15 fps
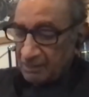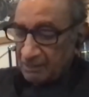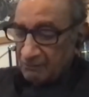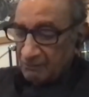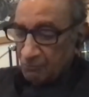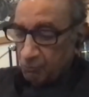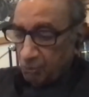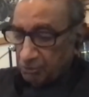
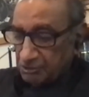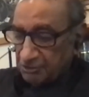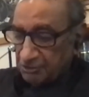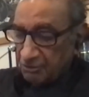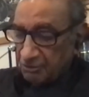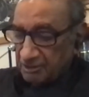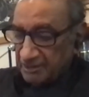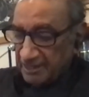water
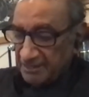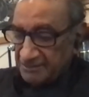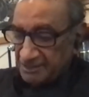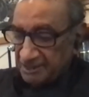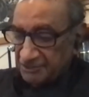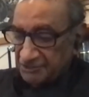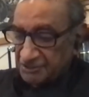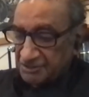
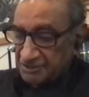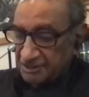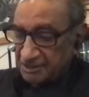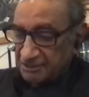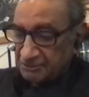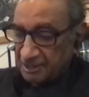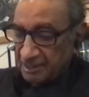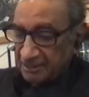organizations need to
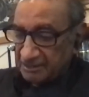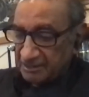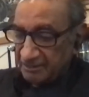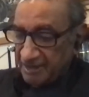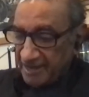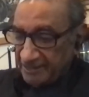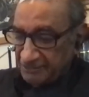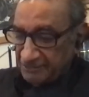get their
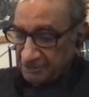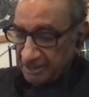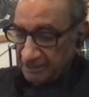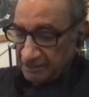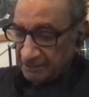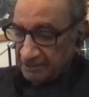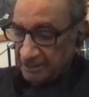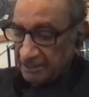act
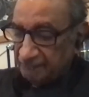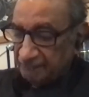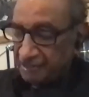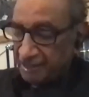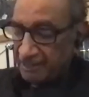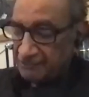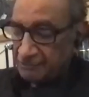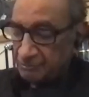together if they
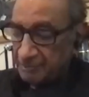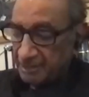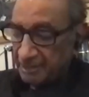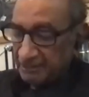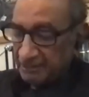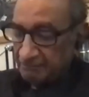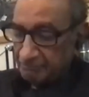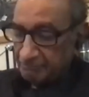are to make
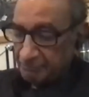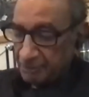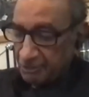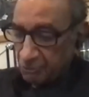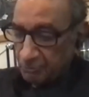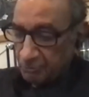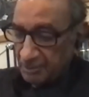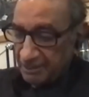a
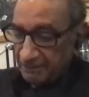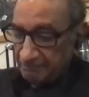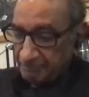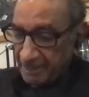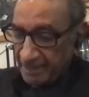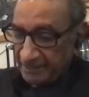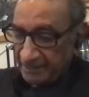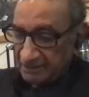global
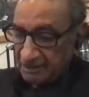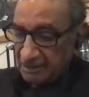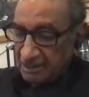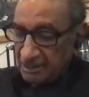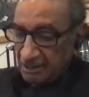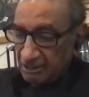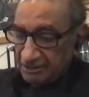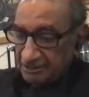impact
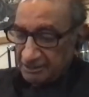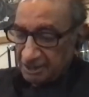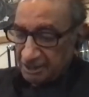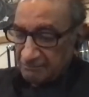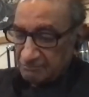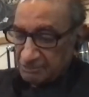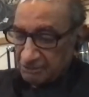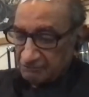in
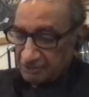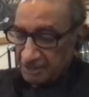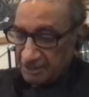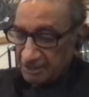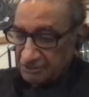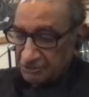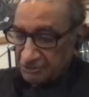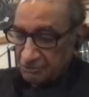terms of the
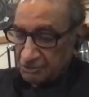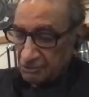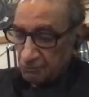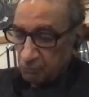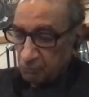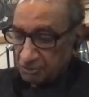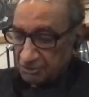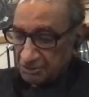issues of
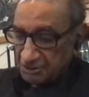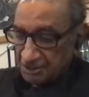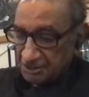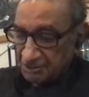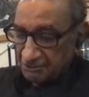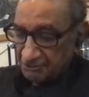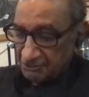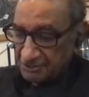water
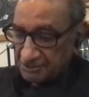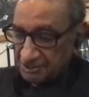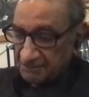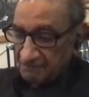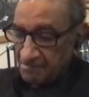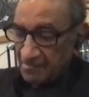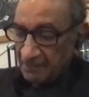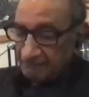security,
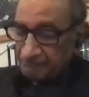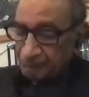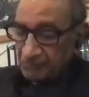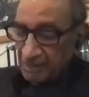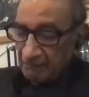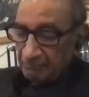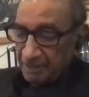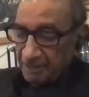
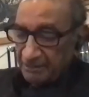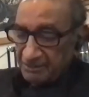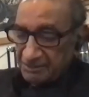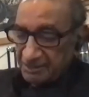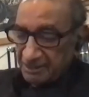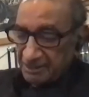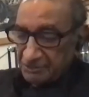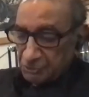because there
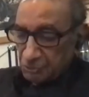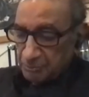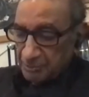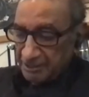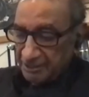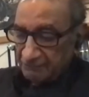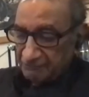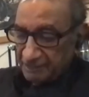are too many
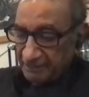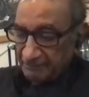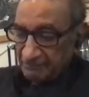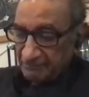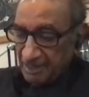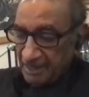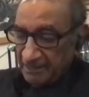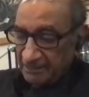of them
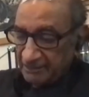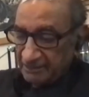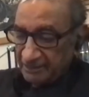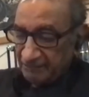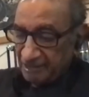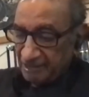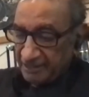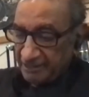and they're
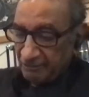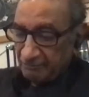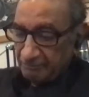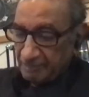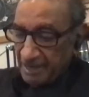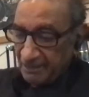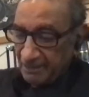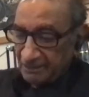running on
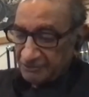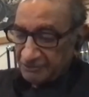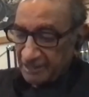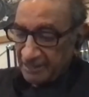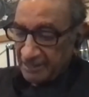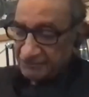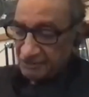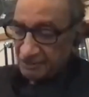parallel
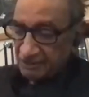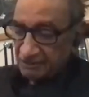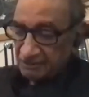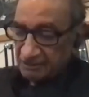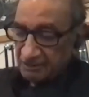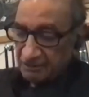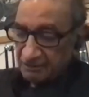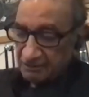tracks rather
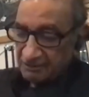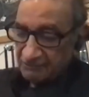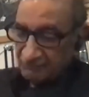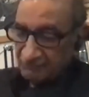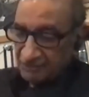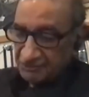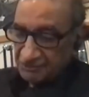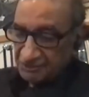than a
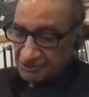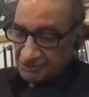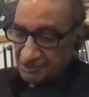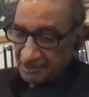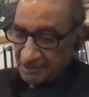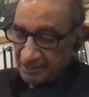convergent track.